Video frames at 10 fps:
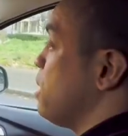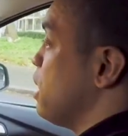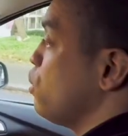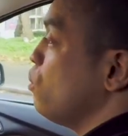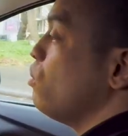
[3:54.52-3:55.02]

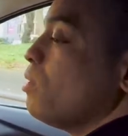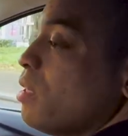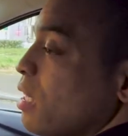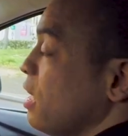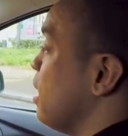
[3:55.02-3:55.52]
signal,
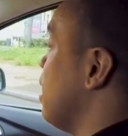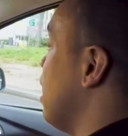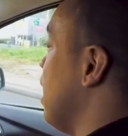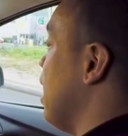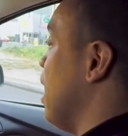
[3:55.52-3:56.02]

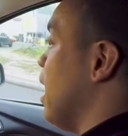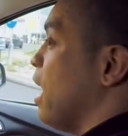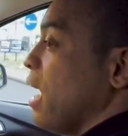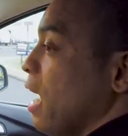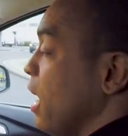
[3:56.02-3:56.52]

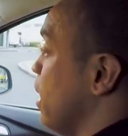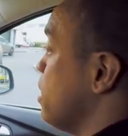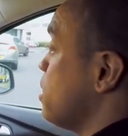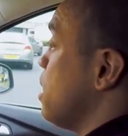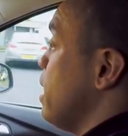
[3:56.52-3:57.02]

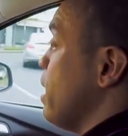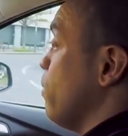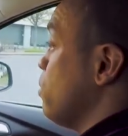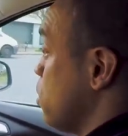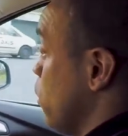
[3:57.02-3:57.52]
and
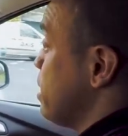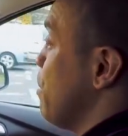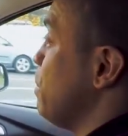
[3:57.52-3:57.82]
leave. Notice how